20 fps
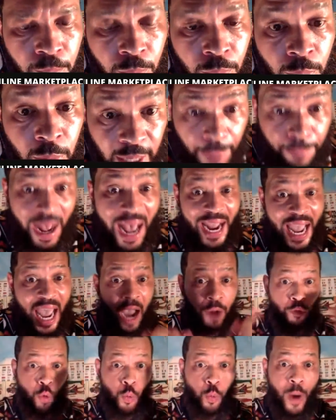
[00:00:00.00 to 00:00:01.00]
They might
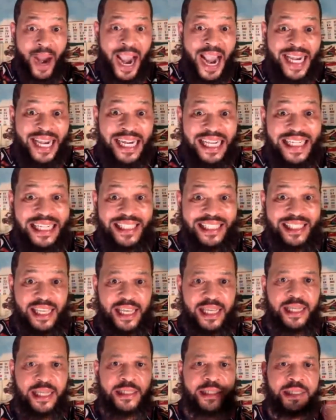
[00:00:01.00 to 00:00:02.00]
have a rainy
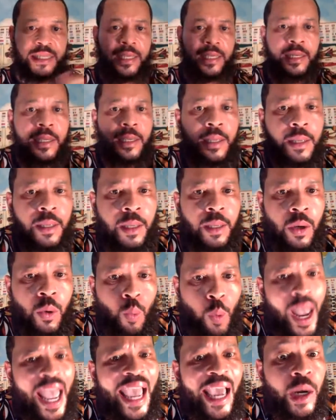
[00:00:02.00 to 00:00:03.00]
season
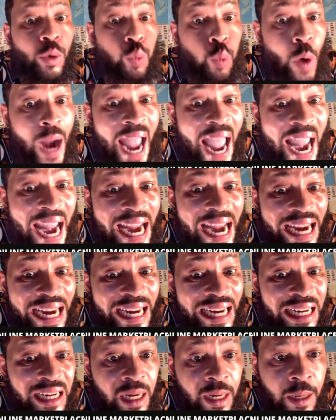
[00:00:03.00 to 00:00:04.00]
where it
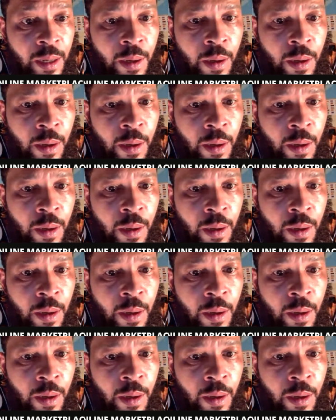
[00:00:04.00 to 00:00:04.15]
rains,